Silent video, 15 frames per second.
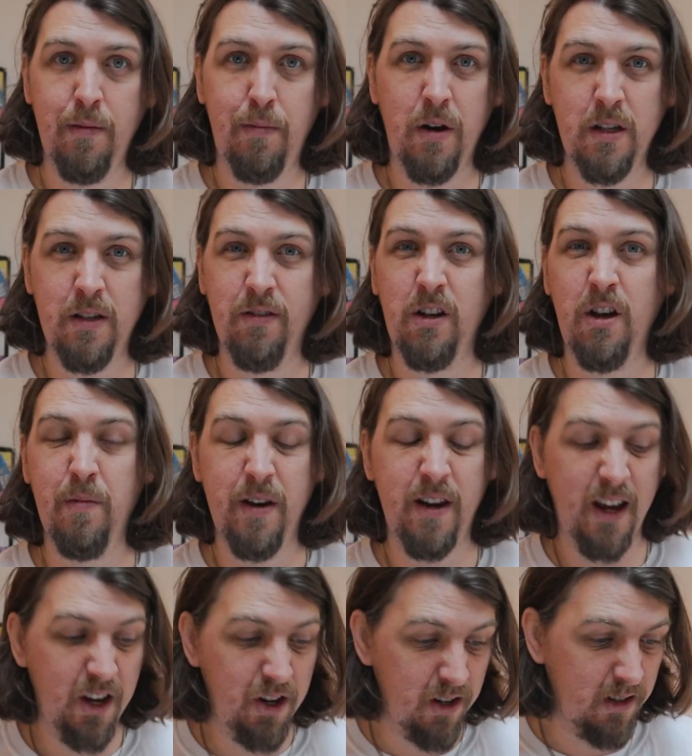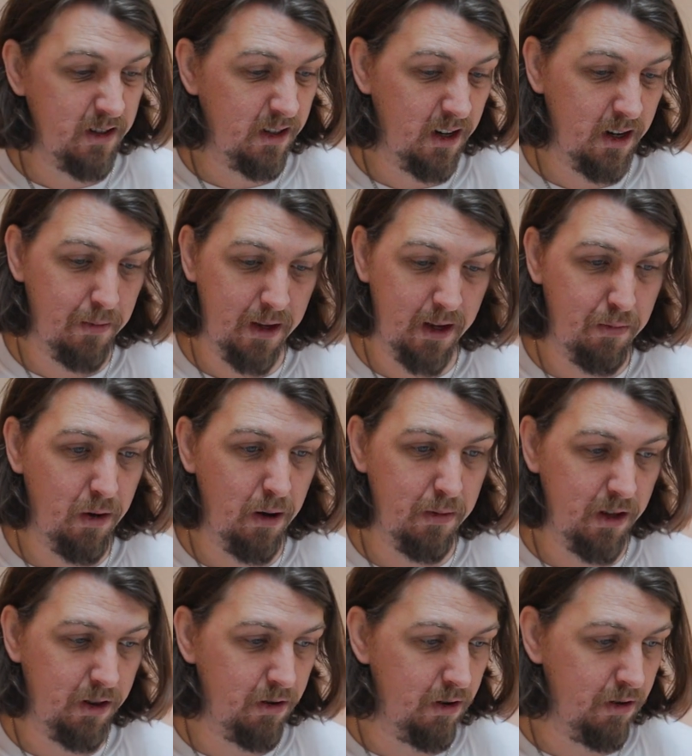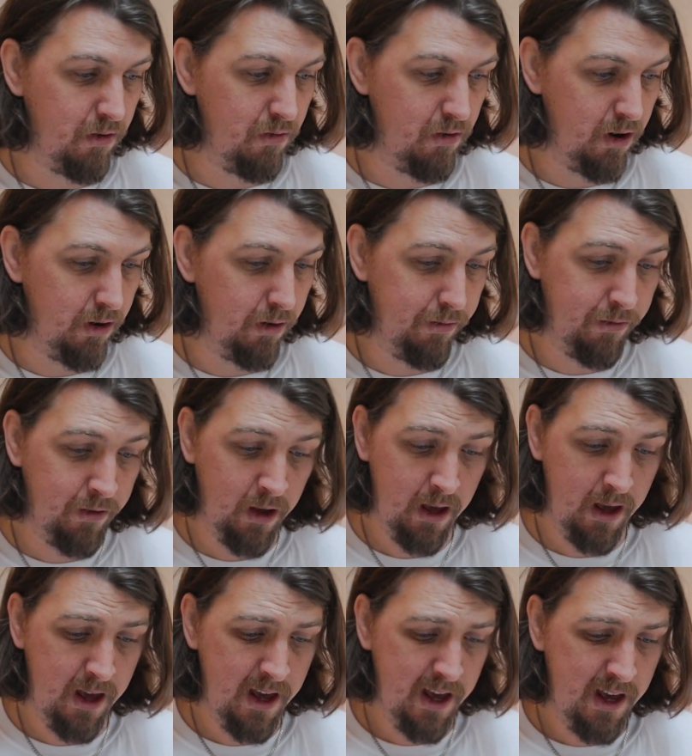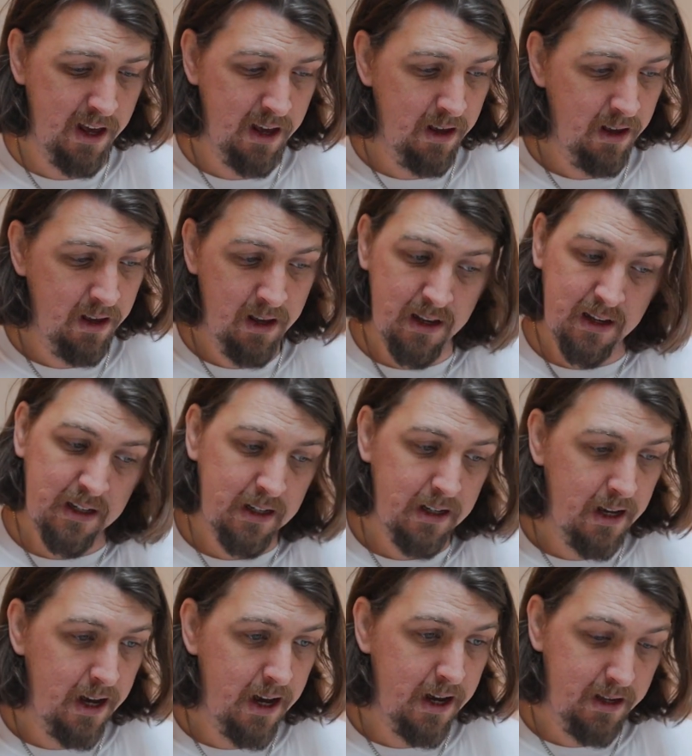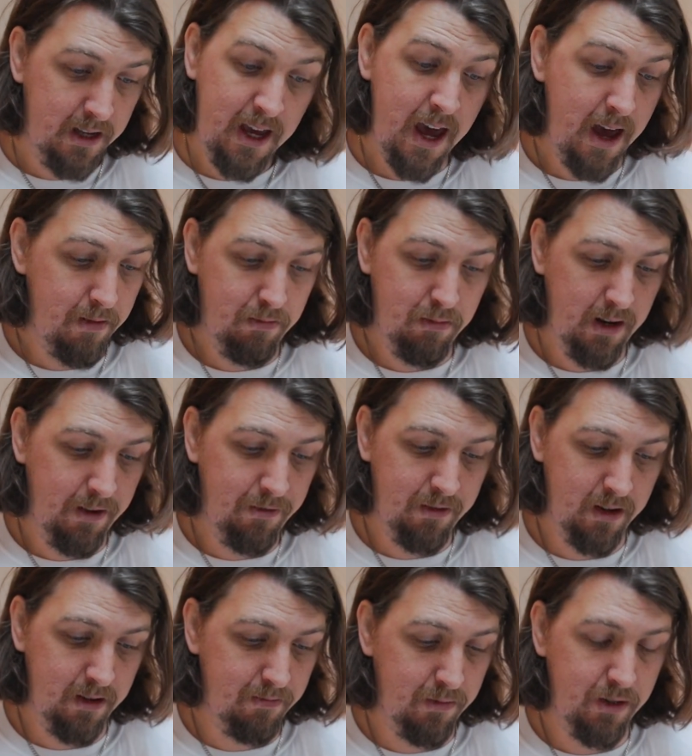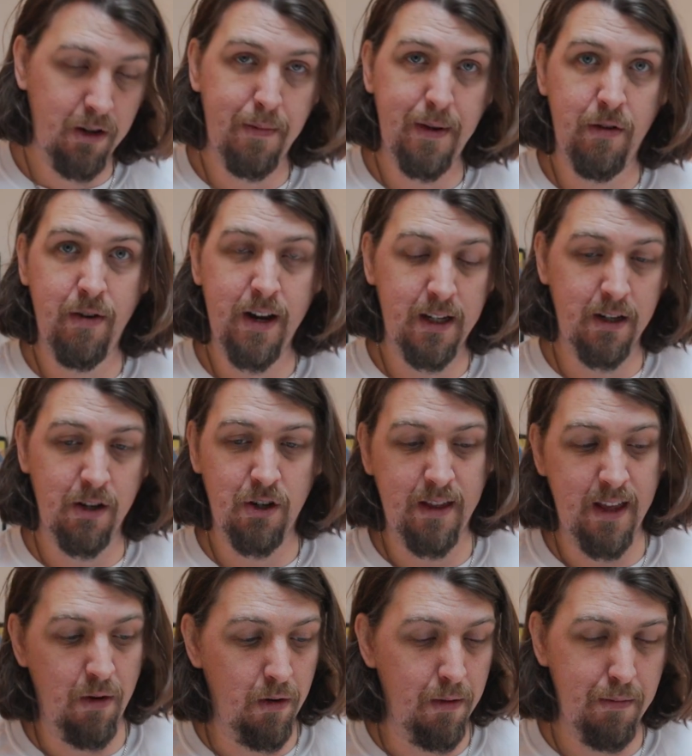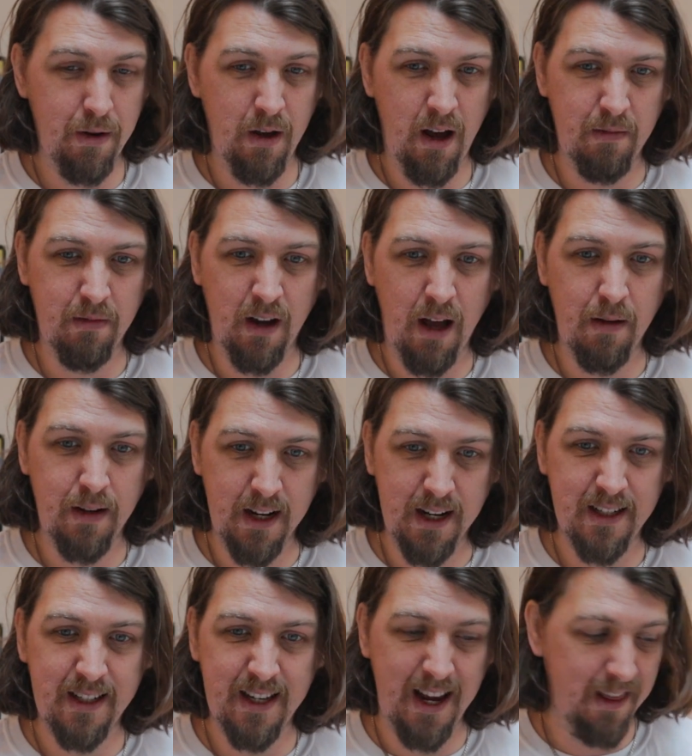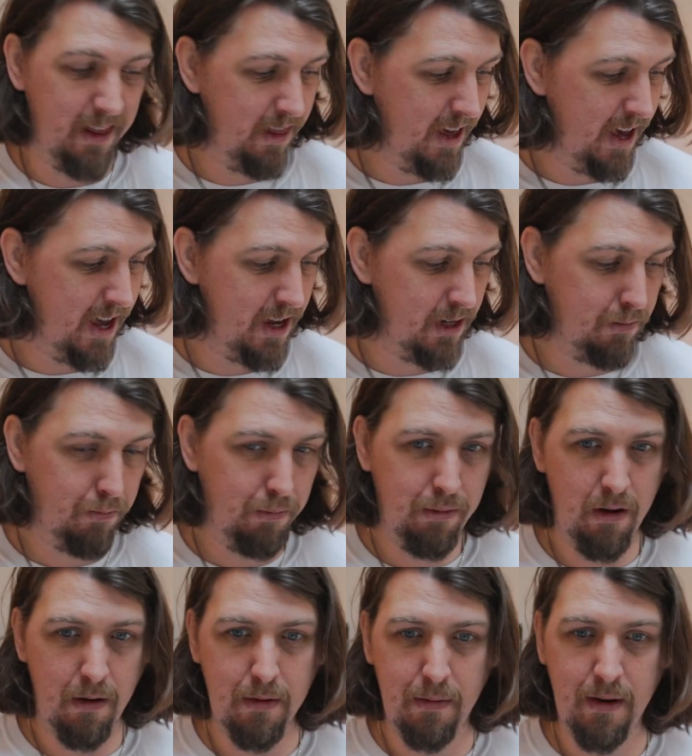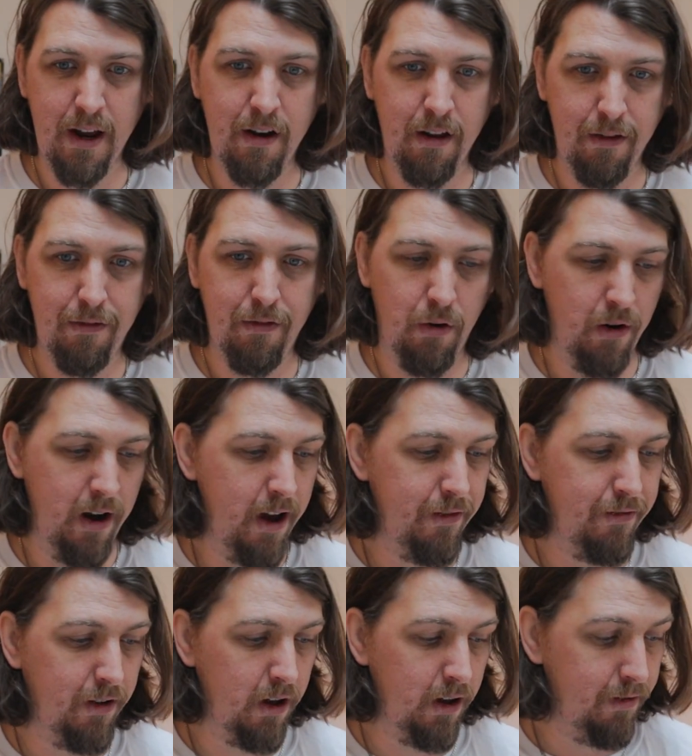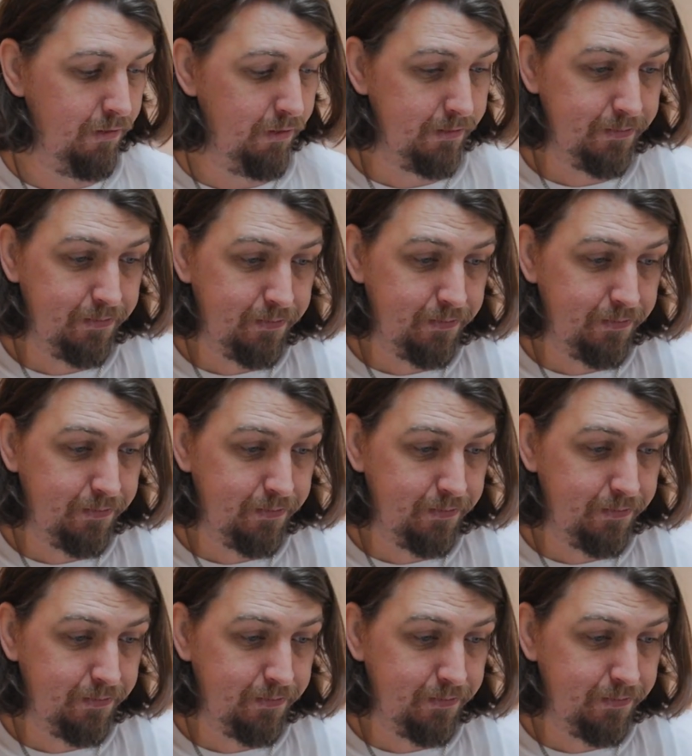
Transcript: the price of accommodation is going to be probably through the roof. Yeah, we'll have to do a bit of research on that one, but I'm going to say that is probably another 4 out of 5.